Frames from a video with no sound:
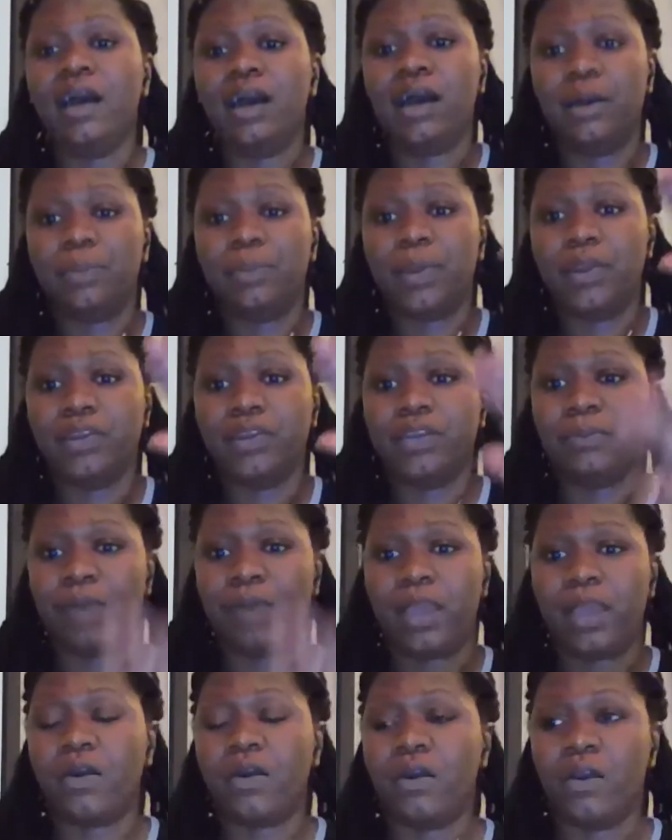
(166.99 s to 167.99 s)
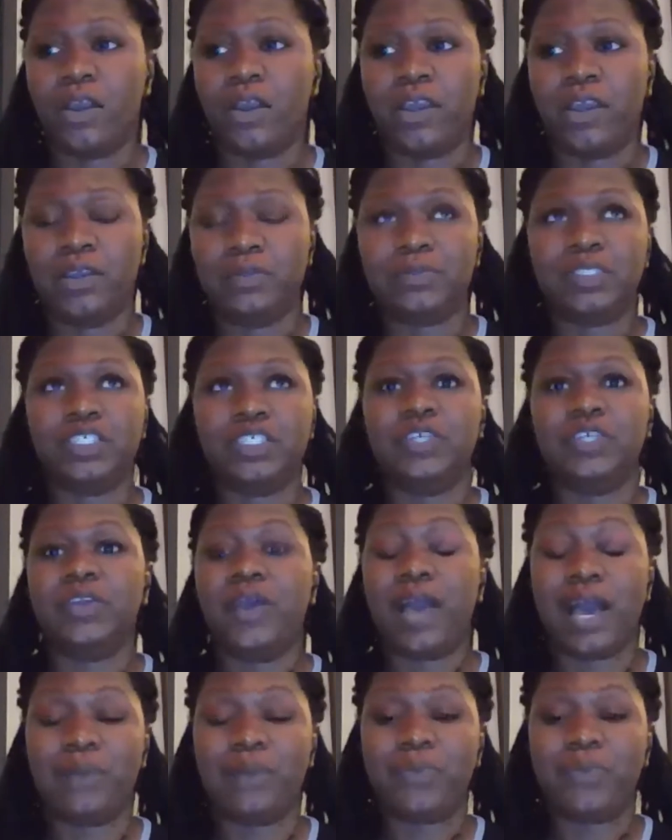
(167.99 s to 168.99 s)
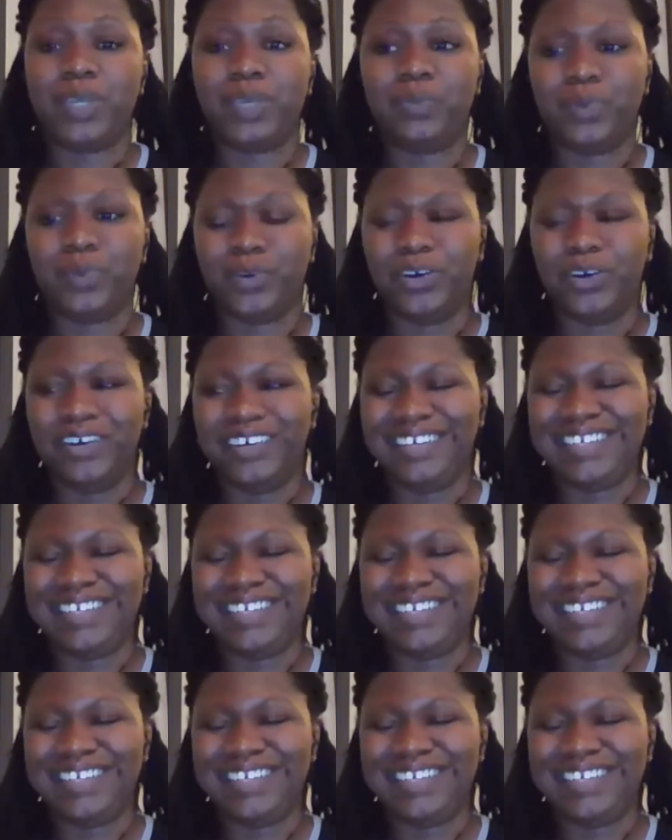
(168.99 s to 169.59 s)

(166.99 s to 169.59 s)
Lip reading: up under my arms. You know how people,